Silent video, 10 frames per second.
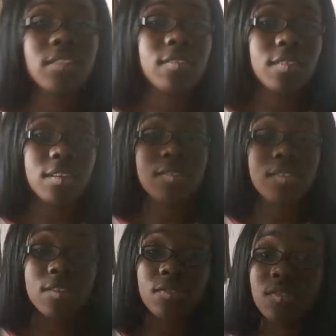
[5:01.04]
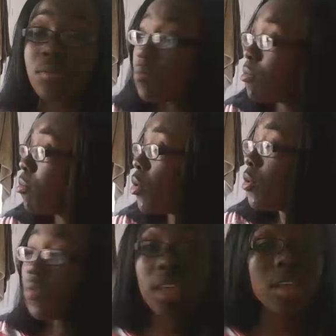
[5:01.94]
This movie
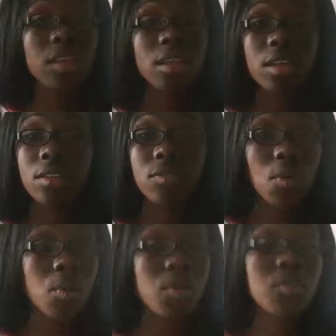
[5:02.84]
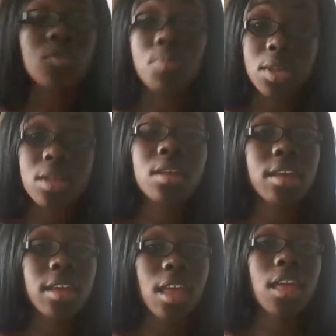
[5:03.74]
is going to be
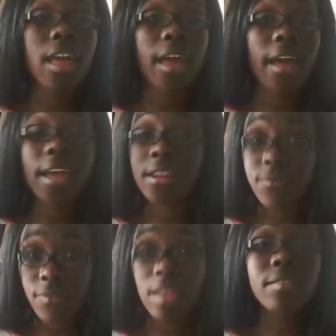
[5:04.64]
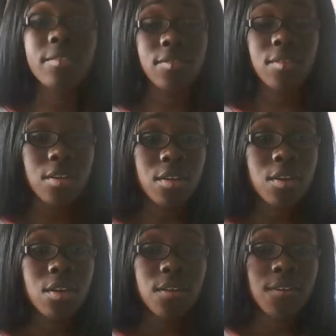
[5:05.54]
an event
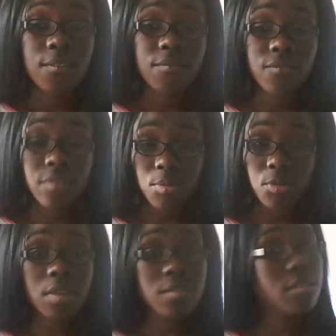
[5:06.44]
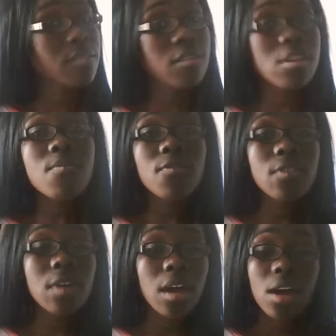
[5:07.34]
February 16th.
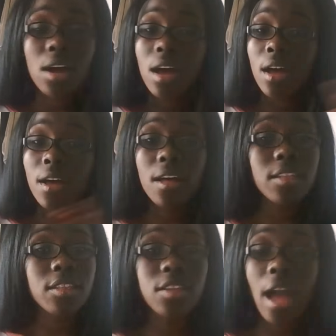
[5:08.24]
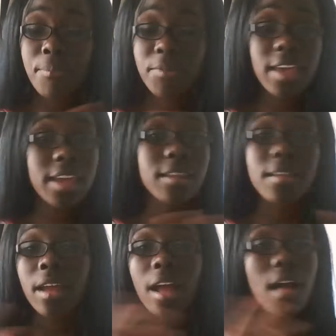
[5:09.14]
I'm taking the day off.
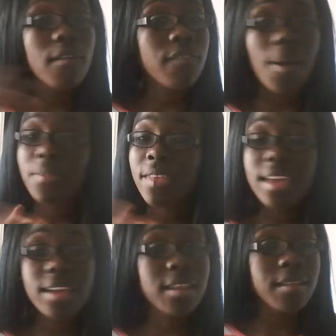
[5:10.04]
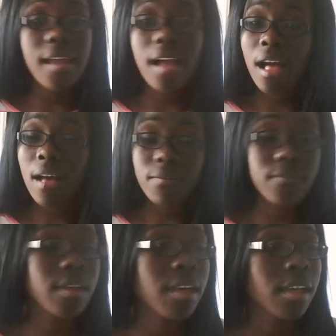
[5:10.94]
I'm taking the day off.
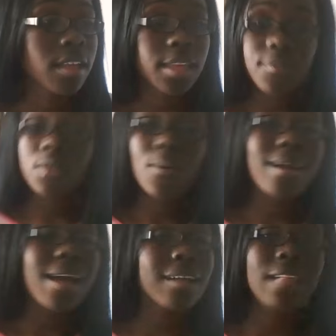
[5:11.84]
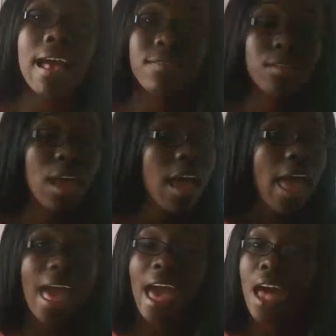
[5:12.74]
Even though I got class on
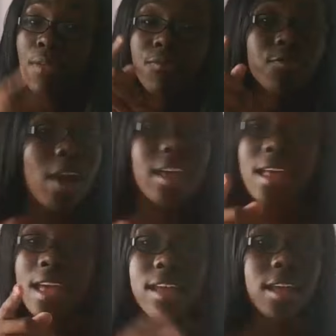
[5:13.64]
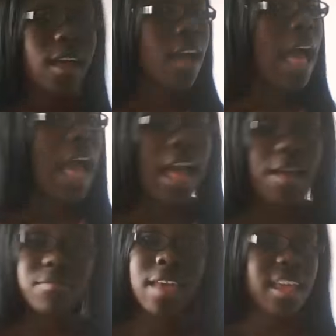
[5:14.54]
Friday, I'm
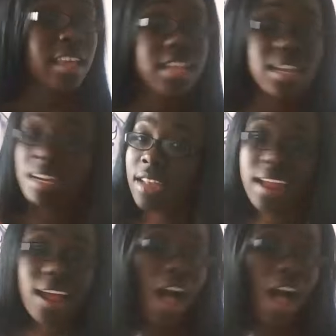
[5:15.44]
taking the day off.